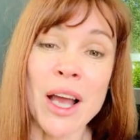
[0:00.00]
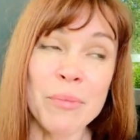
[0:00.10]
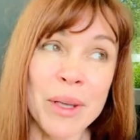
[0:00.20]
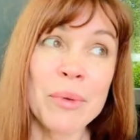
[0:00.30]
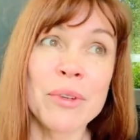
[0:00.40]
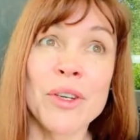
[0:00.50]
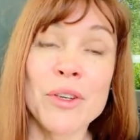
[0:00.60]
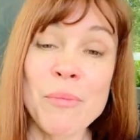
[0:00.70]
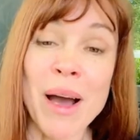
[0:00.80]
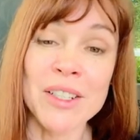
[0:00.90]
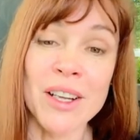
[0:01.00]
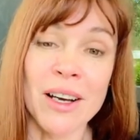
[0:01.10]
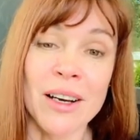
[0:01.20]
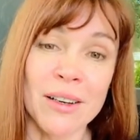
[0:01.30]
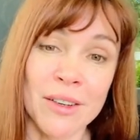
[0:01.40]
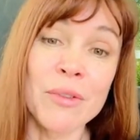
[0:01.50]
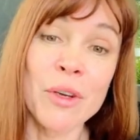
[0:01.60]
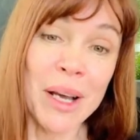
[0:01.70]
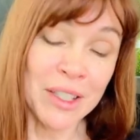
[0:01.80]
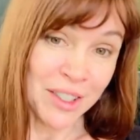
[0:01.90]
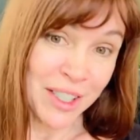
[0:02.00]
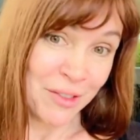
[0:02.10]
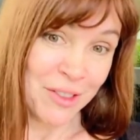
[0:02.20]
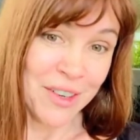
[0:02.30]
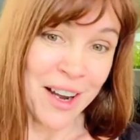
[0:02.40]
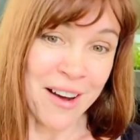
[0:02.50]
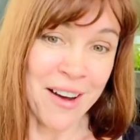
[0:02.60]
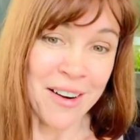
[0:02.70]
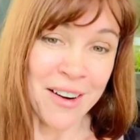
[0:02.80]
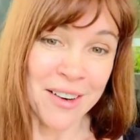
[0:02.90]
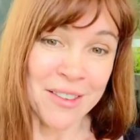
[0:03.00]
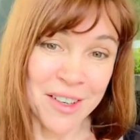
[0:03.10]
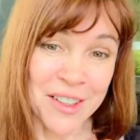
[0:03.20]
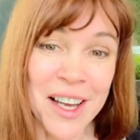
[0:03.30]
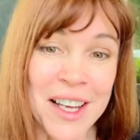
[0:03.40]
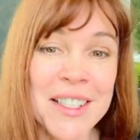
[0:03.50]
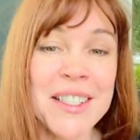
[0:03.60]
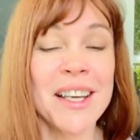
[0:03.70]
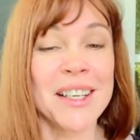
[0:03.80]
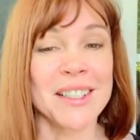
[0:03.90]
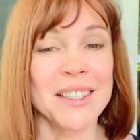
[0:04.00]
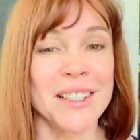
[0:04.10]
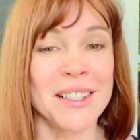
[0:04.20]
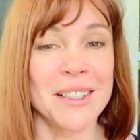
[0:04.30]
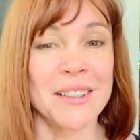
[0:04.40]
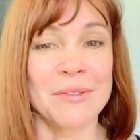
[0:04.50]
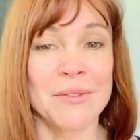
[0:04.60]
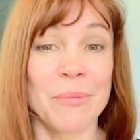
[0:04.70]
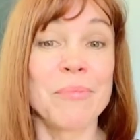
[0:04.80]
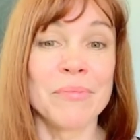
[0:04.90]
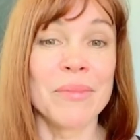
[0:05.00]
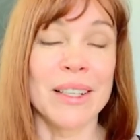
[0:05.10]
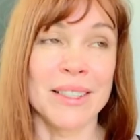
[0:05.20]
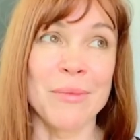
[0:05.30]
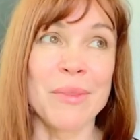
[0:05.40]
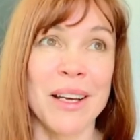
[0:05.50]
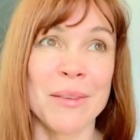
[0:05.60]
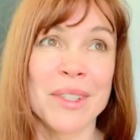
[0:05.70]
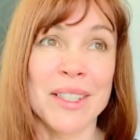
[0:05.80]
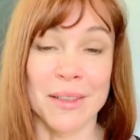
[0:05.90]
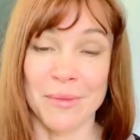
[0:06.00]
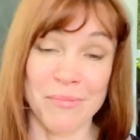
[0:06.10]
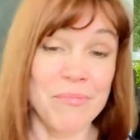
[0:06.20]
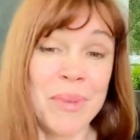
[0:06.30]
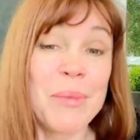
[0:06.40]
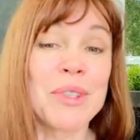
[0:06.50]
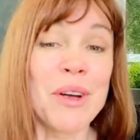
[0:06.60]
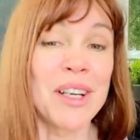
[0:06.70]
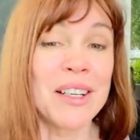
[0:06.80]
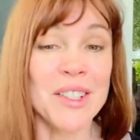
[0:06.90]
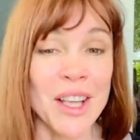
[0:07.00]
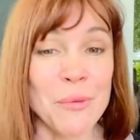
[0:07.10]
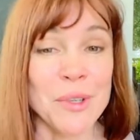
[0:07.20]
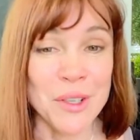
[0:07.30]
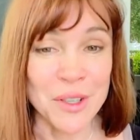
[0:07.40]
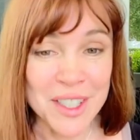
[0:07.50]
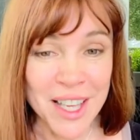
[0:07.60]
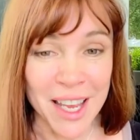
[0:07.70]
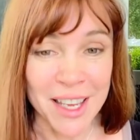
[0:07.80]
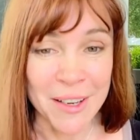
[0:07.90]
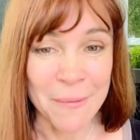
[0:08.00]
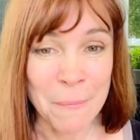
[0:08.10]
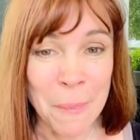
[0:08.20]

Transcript: and people you might not uh, you might not even uh, realize that uh, sometimes people don't understand what you're saying